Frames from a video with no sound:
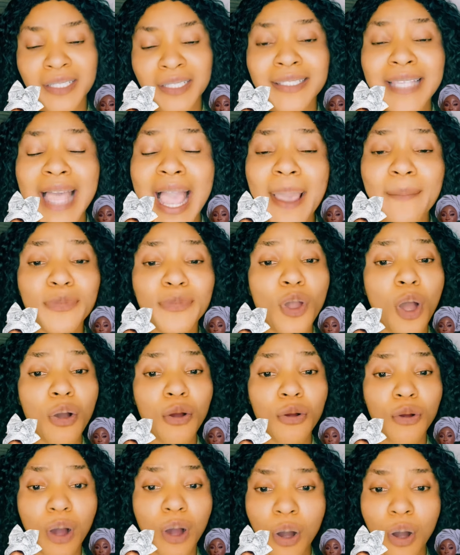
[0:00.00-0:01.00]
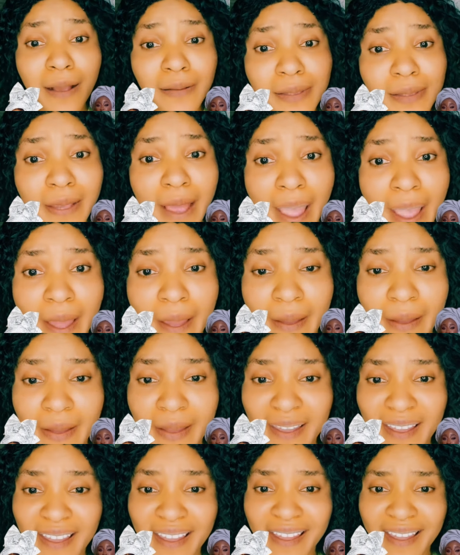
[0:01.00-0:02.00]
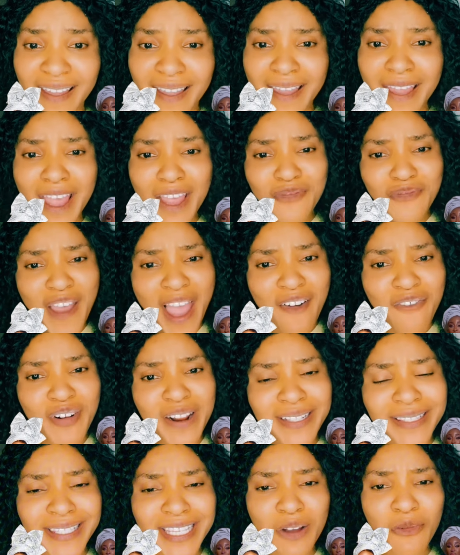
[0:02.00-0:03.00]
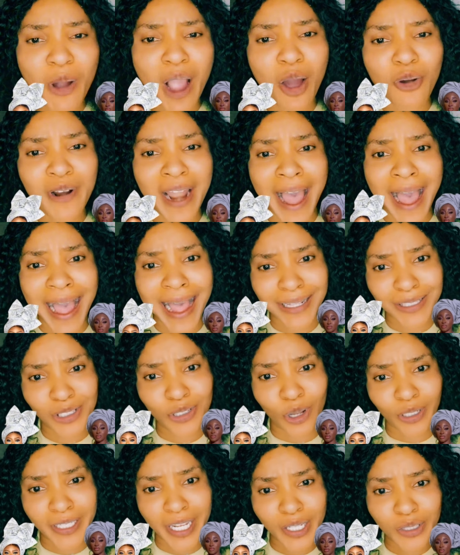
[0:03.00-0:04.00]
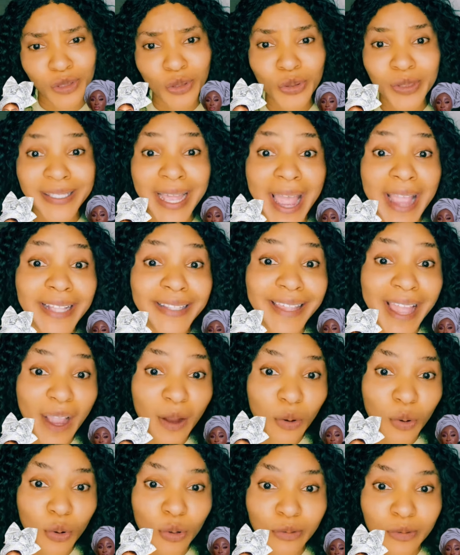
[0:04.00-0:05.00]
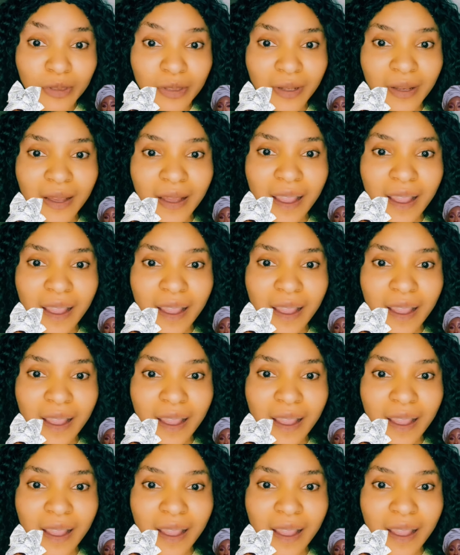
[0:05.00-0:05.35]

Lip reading: Say, if everything well na actor they do, say they good.